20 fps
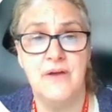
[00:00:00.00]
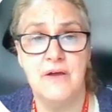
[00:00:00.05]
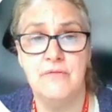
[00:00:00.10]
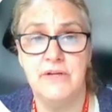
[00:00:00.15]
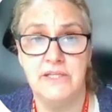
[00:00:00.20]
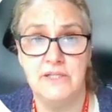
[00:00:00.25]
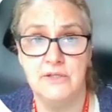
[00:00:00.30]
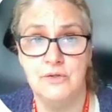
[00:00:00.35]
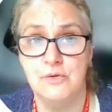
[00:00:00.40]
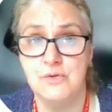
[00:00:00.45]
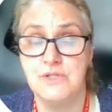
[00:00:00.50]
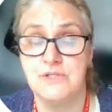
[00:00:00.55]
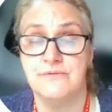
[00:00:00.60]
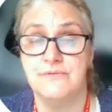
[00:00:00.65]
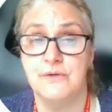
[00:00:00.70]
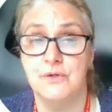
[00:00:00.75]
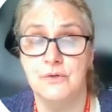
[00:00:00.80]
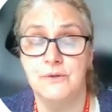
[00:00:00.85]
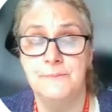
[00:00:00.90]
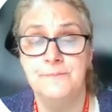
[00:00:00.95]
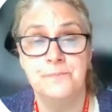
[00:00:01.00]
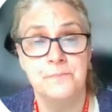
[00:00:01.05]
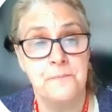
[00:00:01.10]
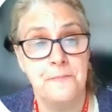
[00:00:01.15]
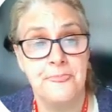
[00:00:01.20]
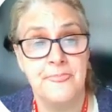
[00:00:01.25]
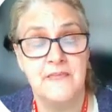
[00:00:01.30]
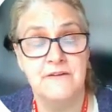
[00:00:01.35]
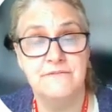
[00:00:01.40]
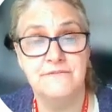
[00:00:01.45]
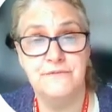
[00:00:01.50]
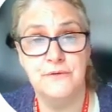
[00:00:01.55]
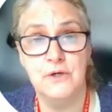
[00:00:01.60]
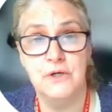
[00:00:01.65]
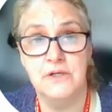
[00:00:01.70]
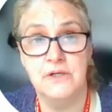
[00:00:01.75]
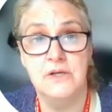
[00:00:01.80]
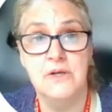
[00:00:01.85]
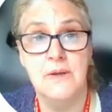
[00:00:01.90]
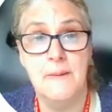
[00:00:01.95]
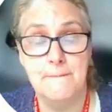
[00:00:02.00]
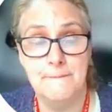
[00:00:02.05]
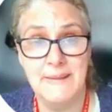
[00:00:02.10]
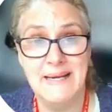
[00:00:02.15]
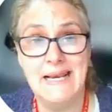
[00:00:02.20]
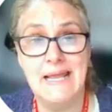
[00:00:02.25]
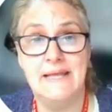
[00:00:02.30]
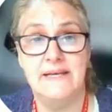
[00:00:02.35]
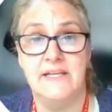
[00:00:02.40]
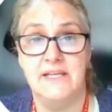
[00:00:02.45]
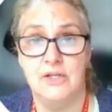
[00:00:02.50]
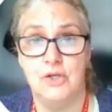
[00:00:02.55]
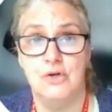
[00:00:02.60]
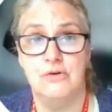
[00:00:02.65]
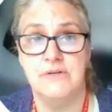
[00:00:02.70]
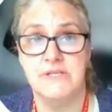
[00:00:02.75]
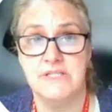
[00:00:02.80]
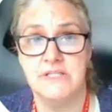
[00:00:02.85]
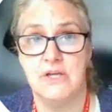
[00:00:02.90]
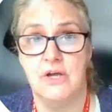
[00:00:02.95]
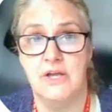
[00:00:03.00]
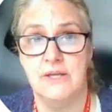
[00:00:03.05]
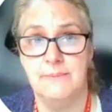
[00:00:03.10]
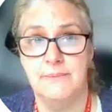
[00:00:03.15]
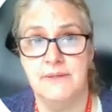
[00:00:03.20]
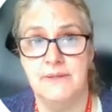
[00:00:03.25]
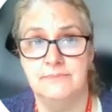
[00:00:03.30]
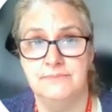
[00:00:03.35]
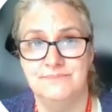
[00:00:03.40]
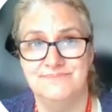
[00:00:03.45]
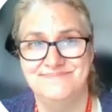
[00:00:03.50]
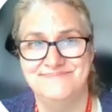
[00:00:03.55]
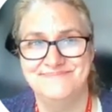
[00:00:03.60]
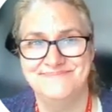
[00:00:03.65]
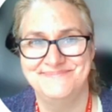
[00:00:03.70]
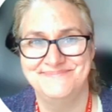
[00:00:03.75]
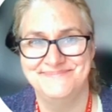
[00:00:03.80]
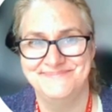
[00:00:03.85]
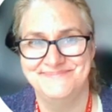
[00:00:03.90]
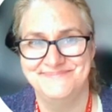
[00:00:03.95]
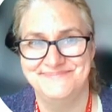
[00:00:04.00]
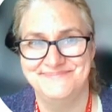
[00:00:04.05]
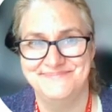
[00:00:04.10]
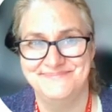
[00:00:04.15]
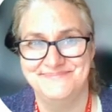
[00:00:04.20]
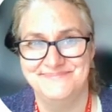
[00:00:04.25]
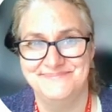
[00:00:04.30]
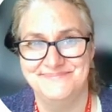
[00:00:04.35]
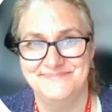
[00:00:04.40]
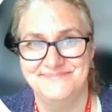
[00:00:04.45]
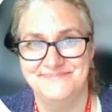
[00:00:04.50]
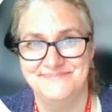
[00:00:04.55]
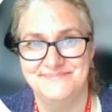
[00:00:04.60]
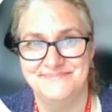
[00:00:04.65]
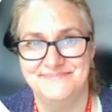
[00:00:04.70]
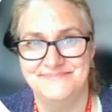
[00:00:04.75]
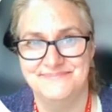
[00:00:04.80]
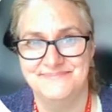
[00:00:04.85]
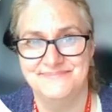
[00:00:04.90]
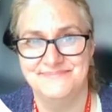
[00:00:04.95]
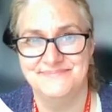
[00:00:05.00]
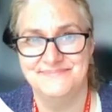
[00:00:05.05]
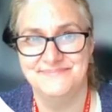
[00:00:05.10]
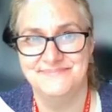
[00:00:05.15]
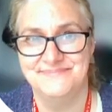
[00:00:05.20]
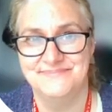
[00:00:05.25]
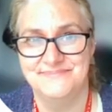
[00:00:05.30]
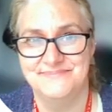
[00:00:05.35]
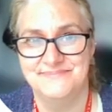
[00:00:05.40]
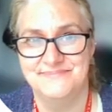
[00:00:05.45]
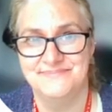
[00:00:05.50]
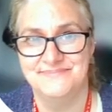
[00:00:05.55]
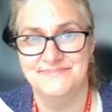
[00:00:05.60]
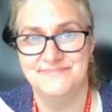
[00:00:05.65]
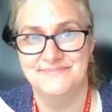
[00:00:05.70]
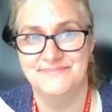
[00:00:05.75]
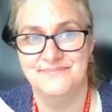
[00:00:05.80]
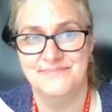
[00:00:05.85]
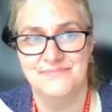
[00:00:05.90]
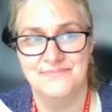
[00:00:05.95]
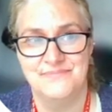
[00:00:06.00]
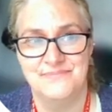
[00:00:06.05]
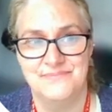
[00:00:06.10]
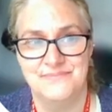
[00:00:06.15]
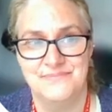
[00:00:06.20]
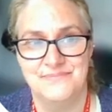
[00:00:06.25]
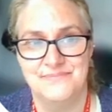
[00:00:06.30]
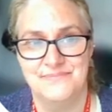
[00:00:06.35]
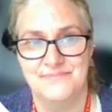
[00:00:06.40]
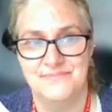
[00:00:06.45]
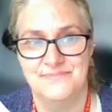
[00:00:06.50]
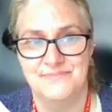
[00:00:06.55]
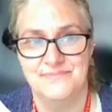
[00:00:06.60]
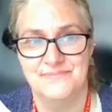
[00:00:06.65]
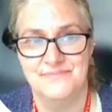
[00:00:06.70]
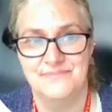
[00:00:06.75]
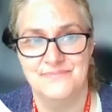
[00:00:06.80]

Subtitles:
Even if you don't keep subheadings, they can be very useful for planning your assignment.